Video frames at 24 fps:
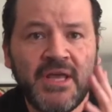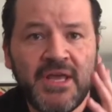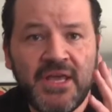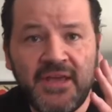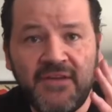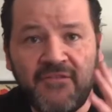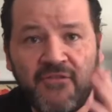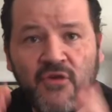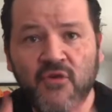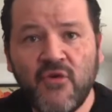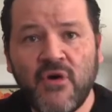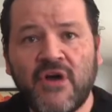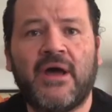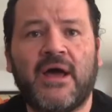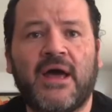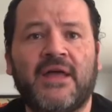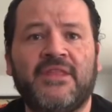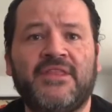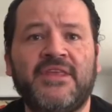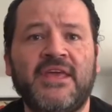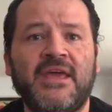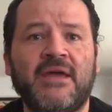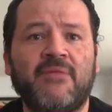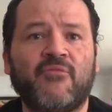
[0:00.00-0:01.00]
If you are a
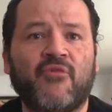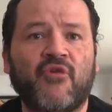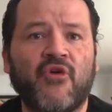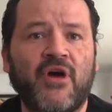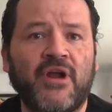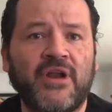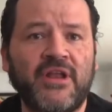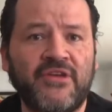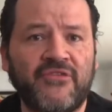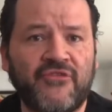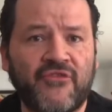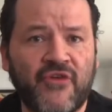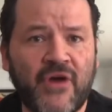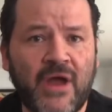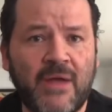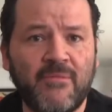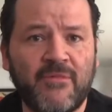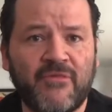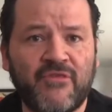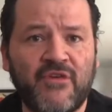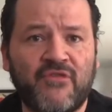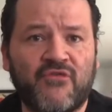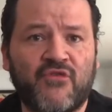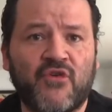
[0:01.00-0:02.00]
DM running Rime
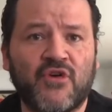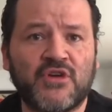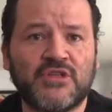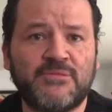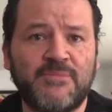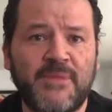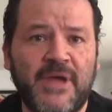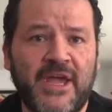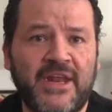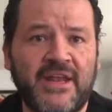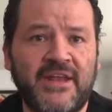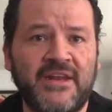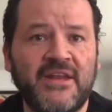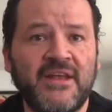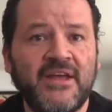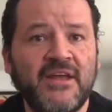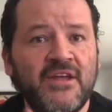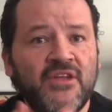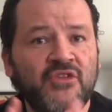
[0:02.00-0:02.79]
of the Frostmaiden,